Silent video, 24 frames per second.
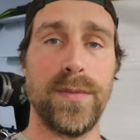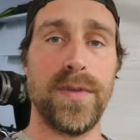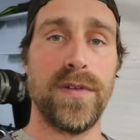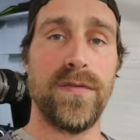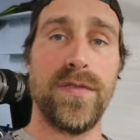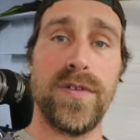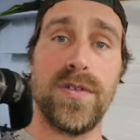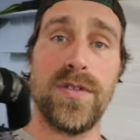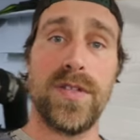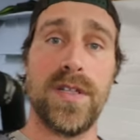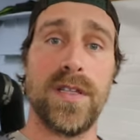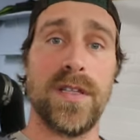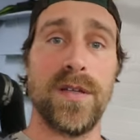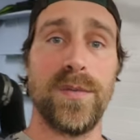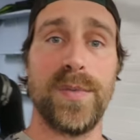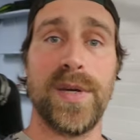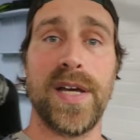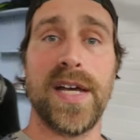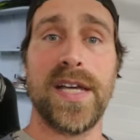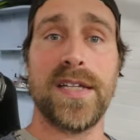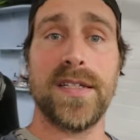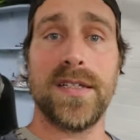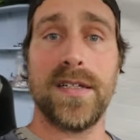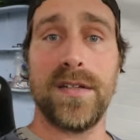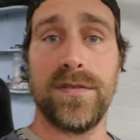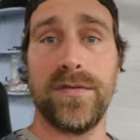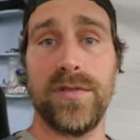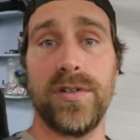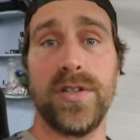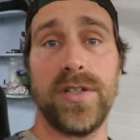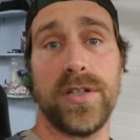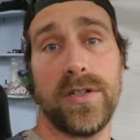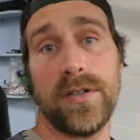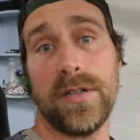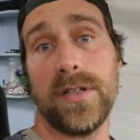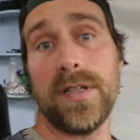I've used it in the past and have
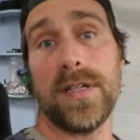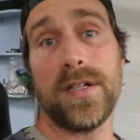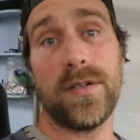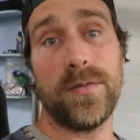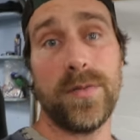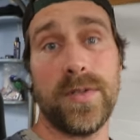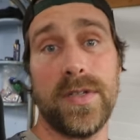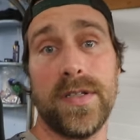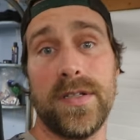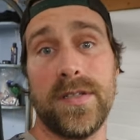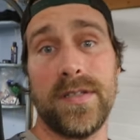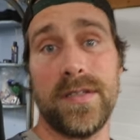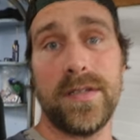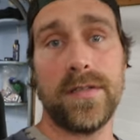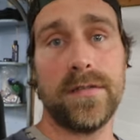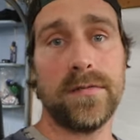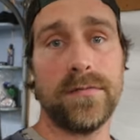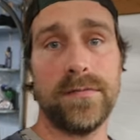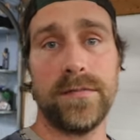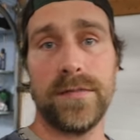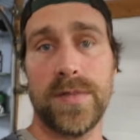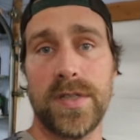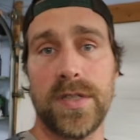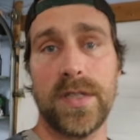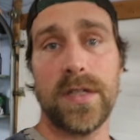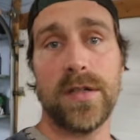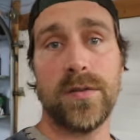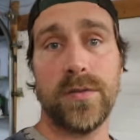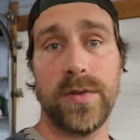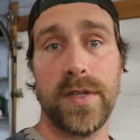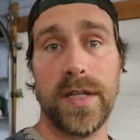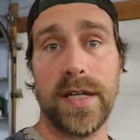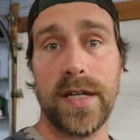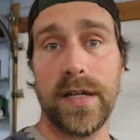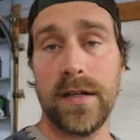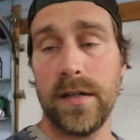really good luck with it, so I'm stuck
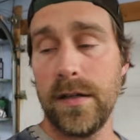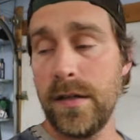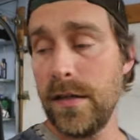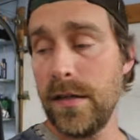with that.